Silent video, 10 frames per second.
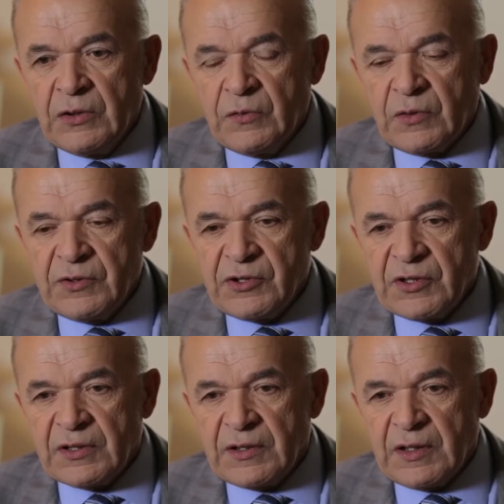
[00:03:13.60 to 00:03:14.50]

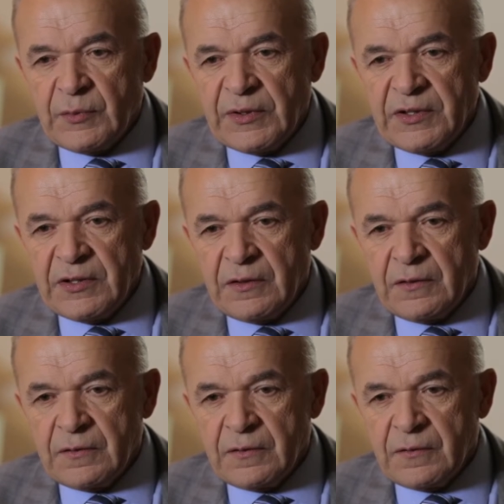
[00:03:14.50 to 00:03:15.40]
When
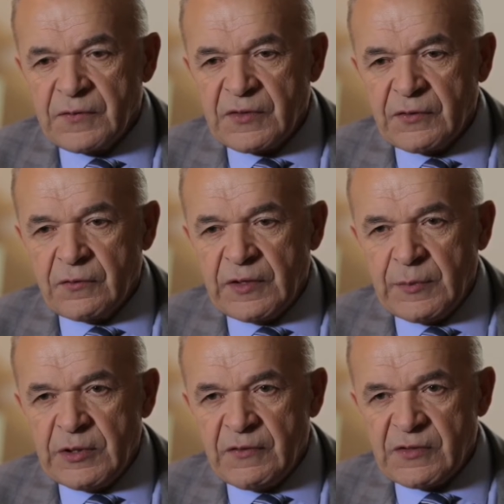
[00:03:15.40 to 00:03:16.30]
I would come back from
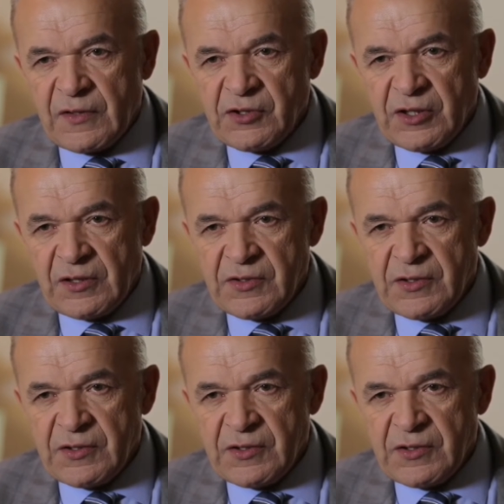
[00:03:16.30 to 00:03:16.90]
work and